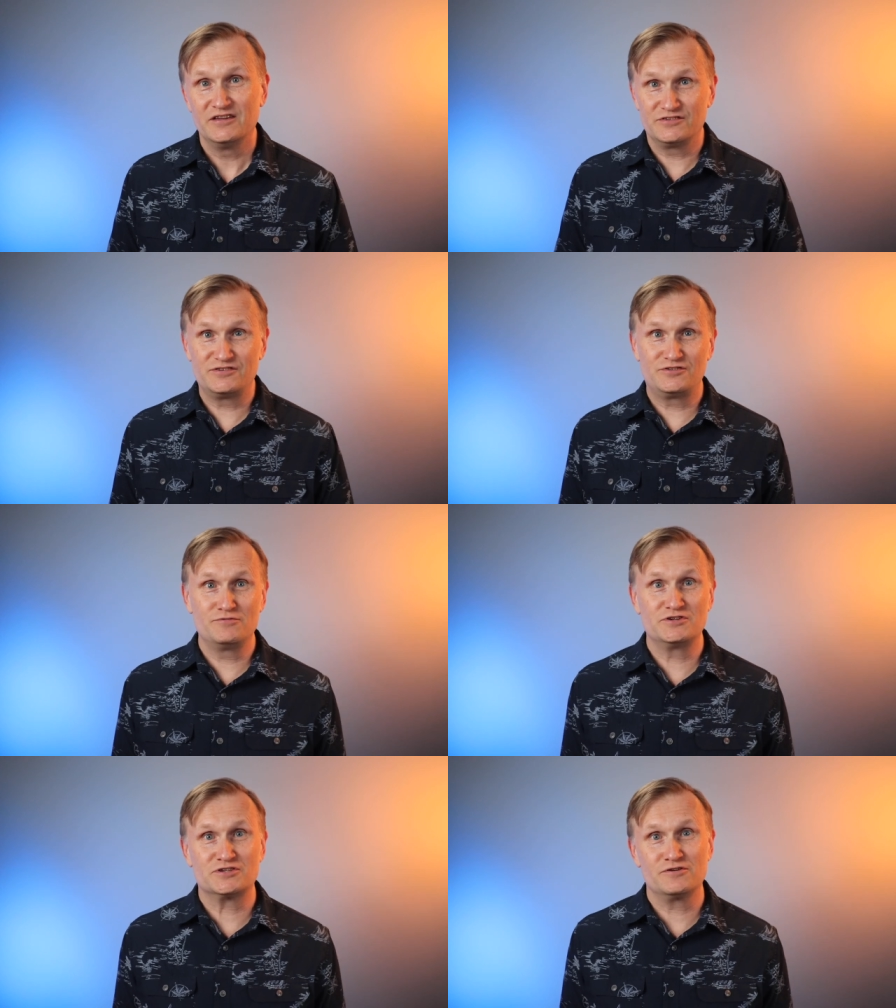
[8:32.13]
This is
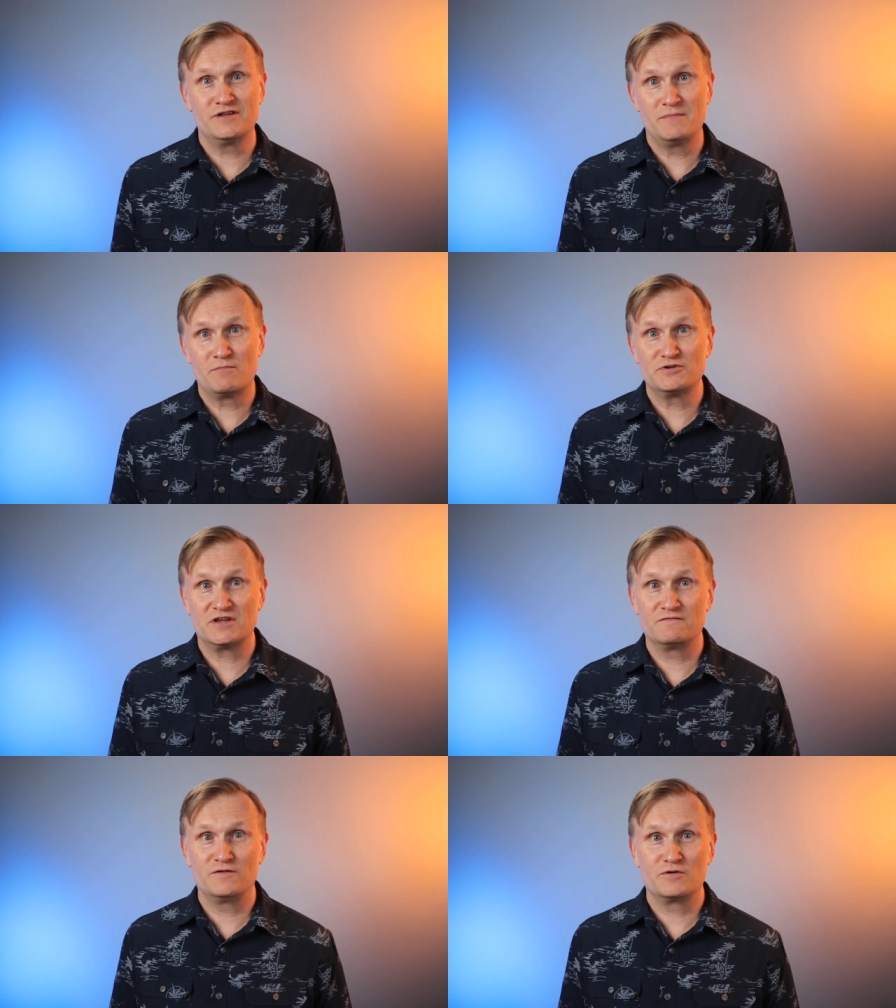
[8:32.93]
to ensure that members
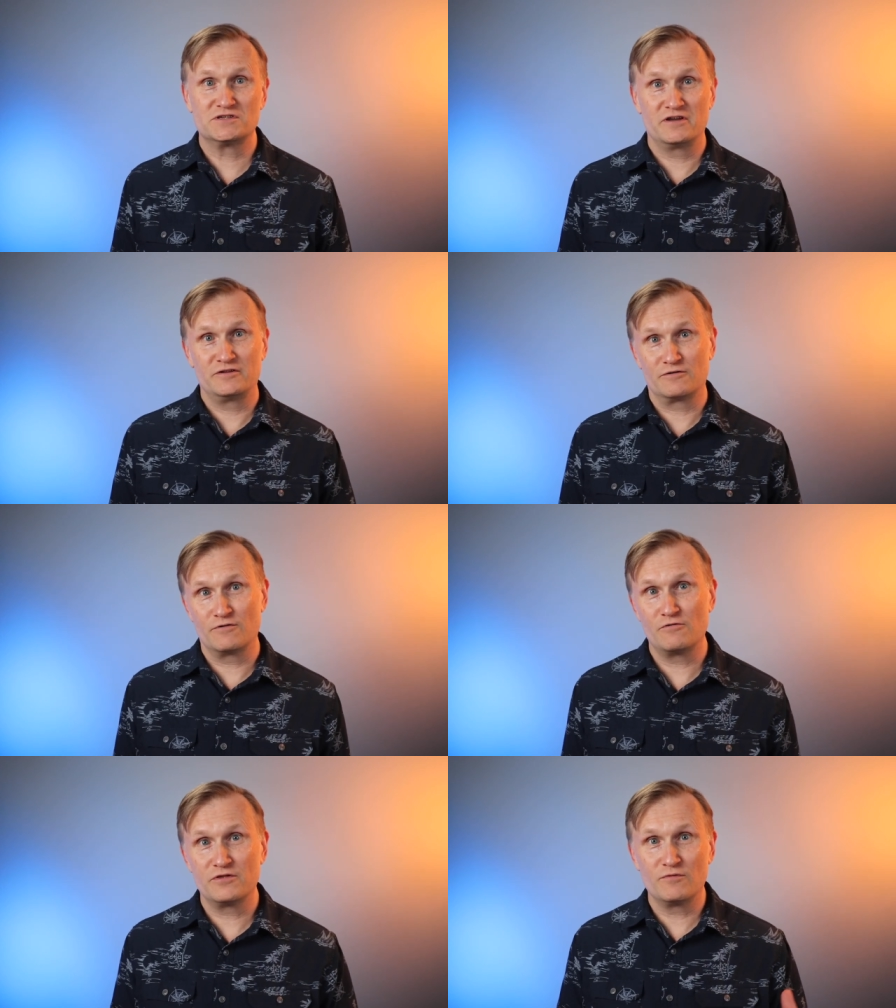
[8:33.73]
can focus on their
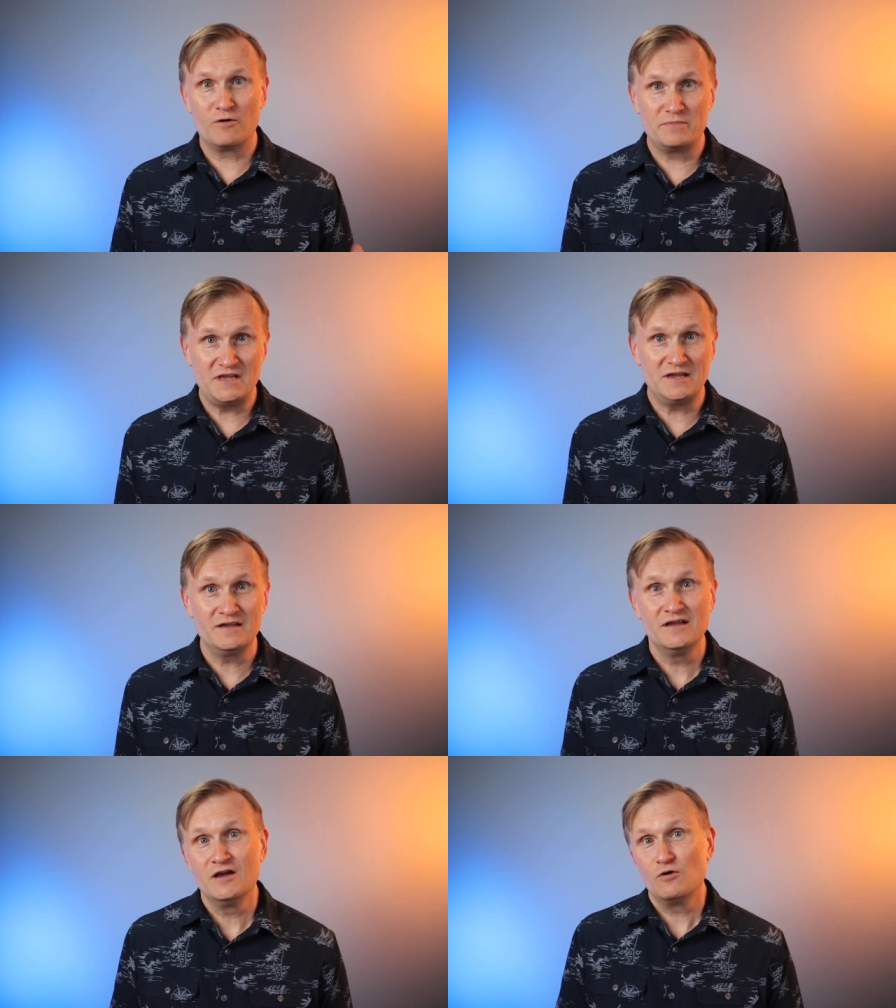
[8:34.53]
growth and
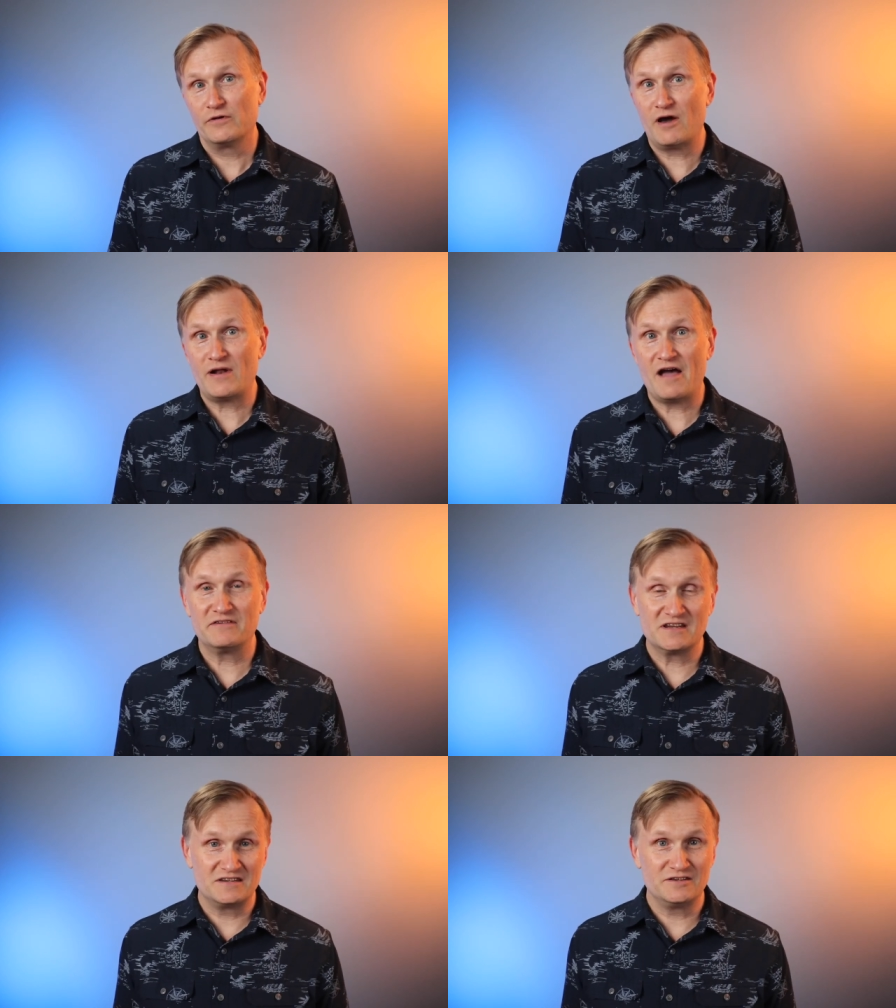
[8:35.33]
well-being without
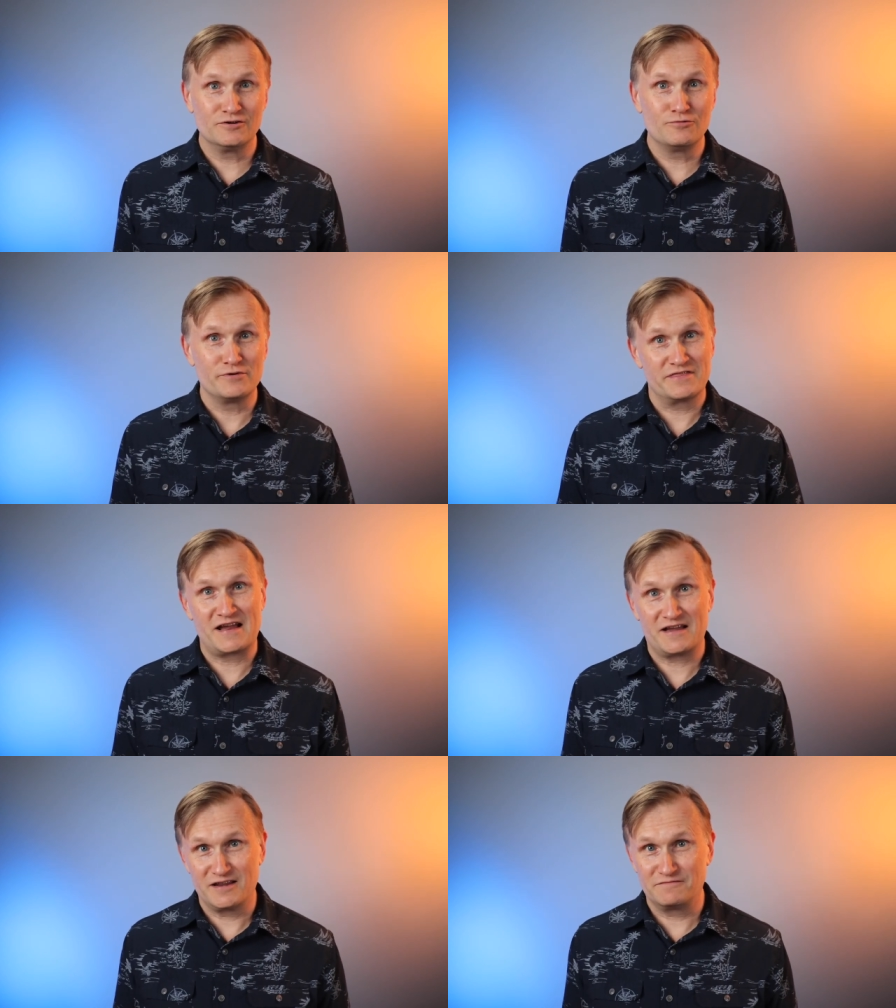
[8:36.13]
having to deal with
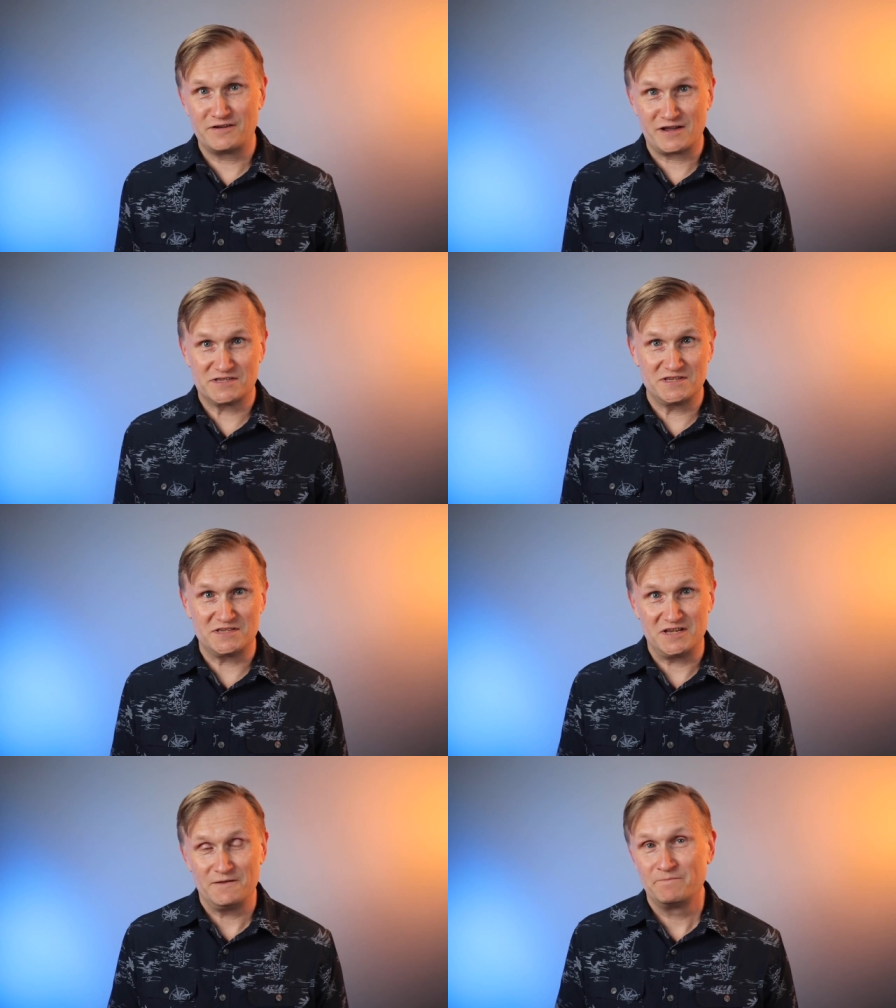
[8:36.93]
that kind of
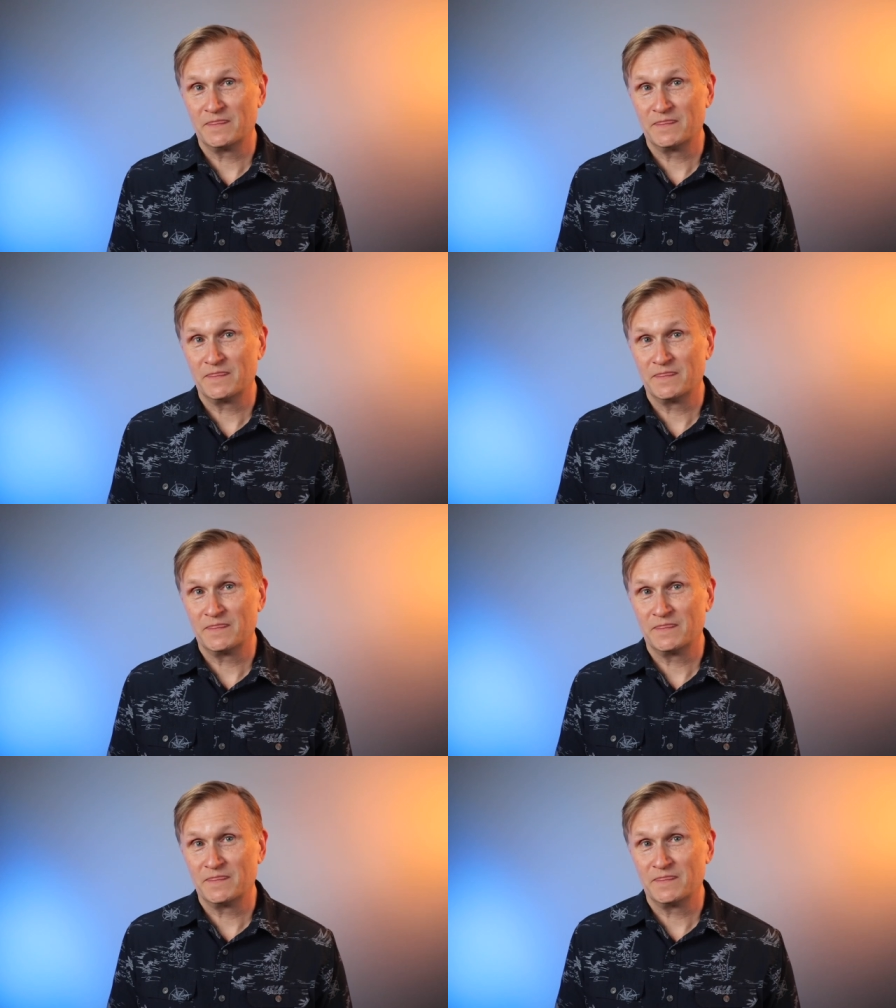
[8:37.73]
toxicity.